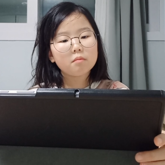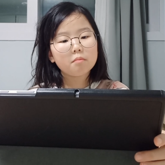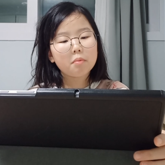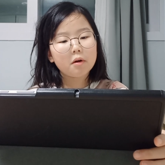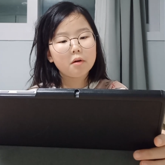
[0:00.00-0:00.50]

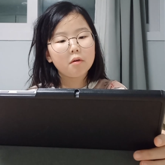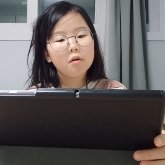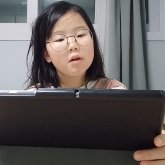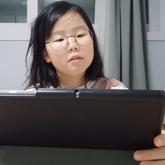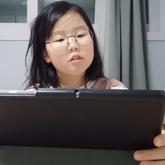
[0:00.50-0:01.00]
Pearl
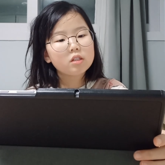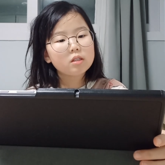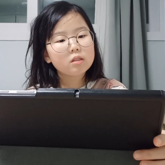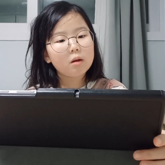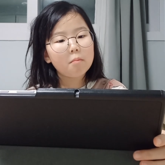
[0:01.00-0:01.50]

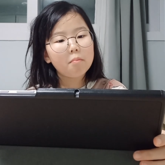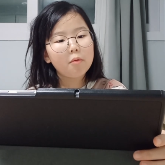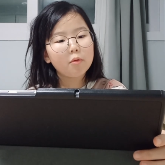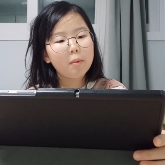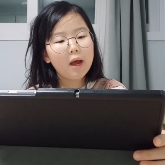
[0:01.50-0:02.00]

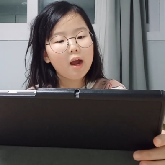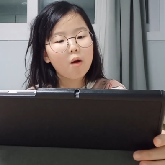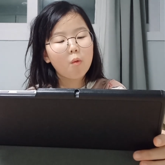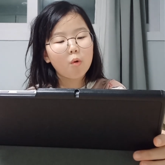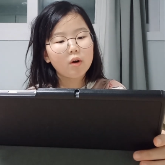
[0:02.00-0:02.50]
stumbled
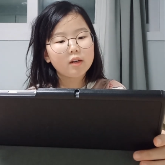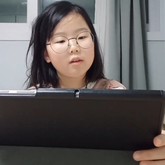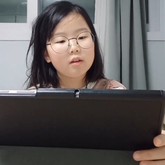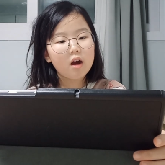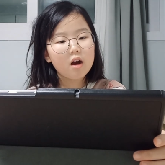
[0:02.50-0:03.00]
backward
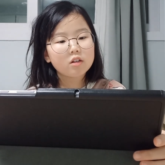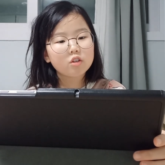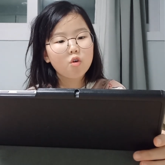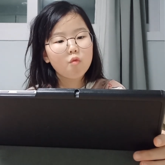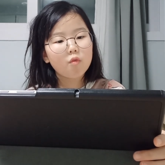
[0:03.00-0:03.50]
and knocked
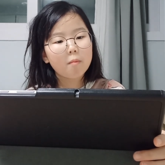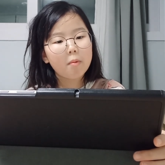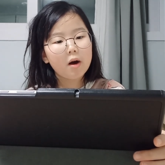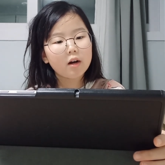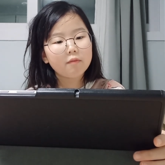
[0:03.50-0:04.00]
over a
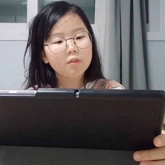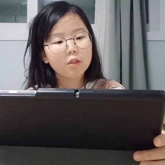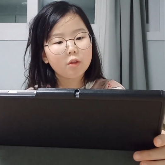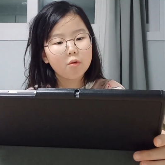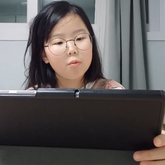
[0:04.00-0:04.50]
pot of
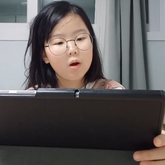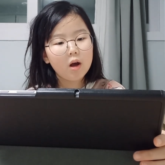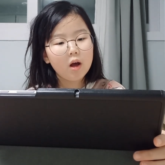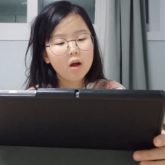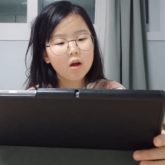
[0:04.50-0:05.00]
glue,
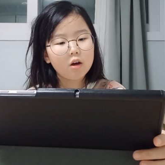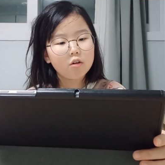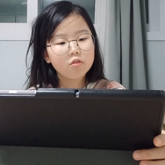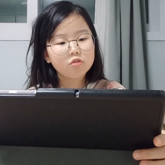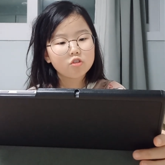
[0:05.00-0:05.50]

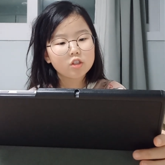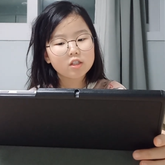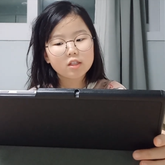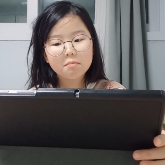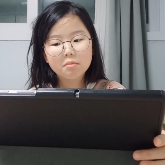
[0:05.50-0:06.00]
uh-oh, she
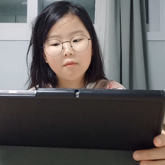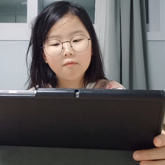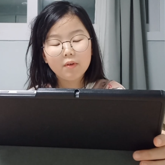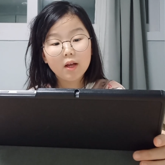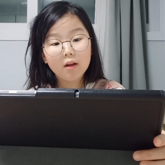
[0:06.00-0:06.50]
slipped and
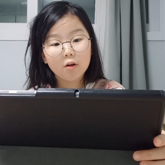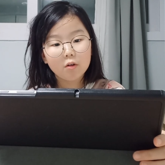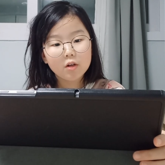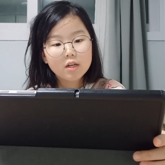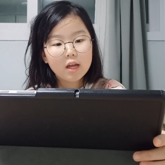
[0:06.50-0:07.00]

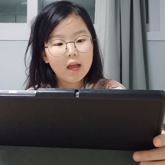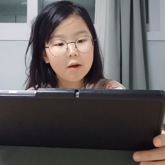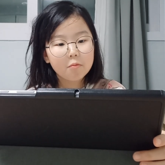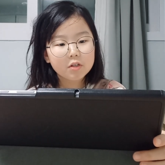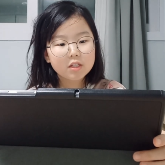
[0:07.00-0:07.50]
fell
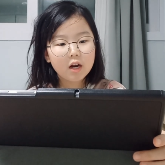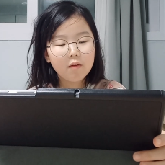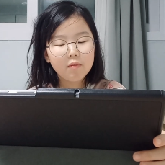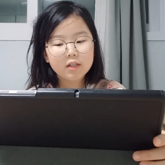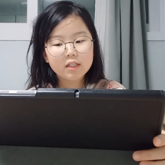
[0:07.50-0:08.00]
and was
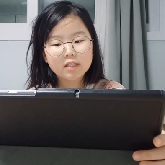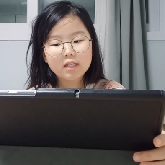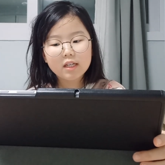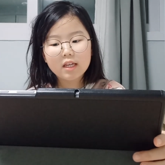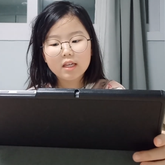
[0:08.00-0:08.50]
covered in
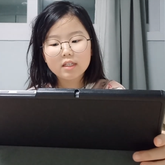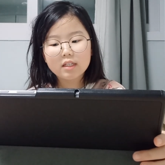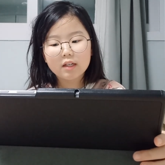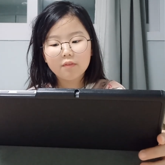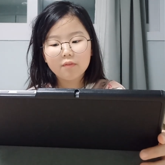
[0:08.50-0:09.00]
sticky stuff.